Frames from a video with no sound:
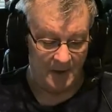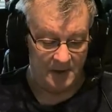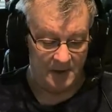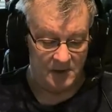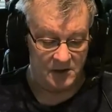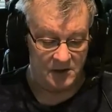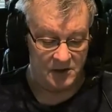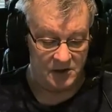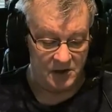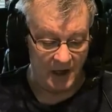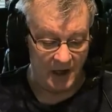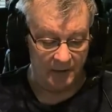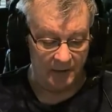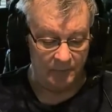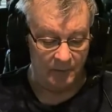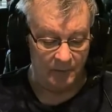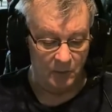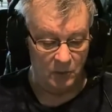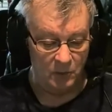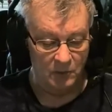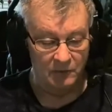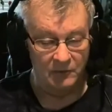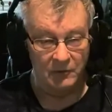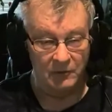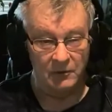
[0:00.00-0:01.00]
Stain
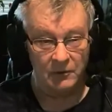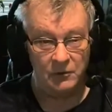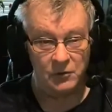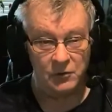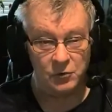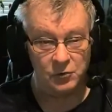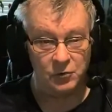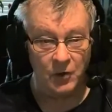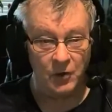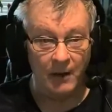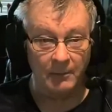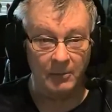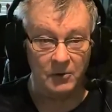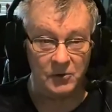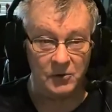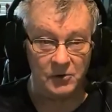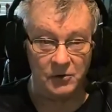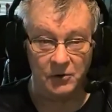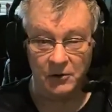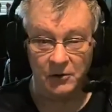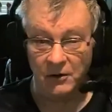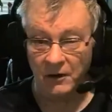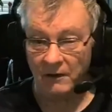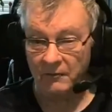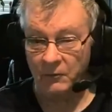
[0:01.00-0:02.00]
removal,
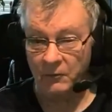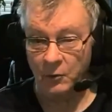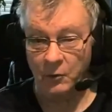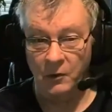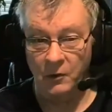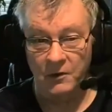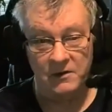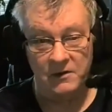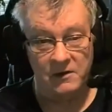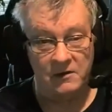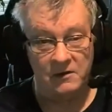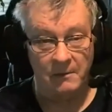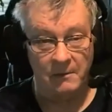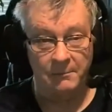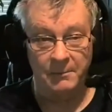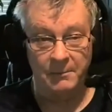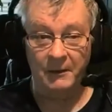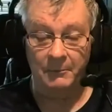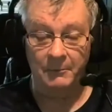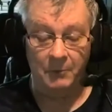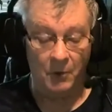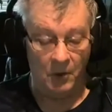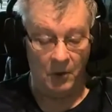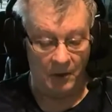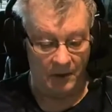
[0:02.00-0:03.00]
troubleshooting, of course, is a
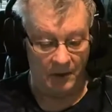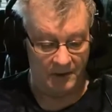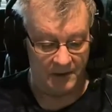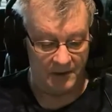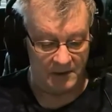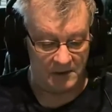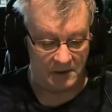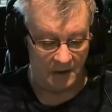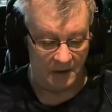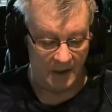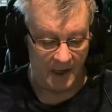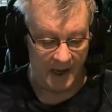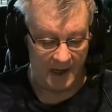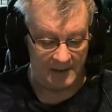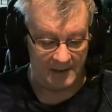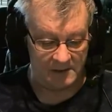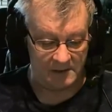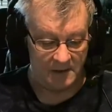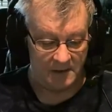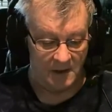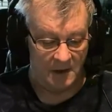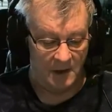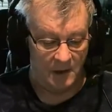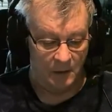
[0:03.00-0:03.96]
big part of this class.